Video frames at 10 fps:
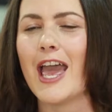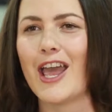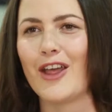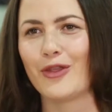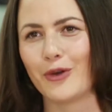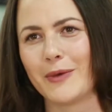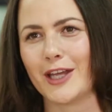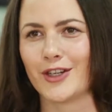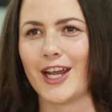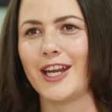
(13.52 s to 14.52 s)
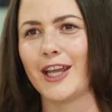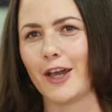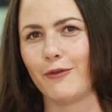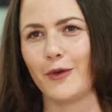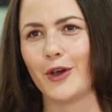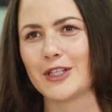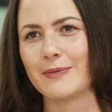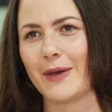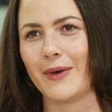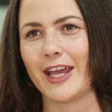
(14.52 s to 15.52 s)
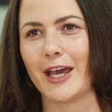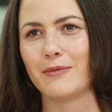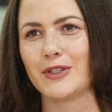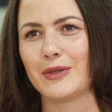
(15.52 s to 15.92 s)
and through my training I've worked my way up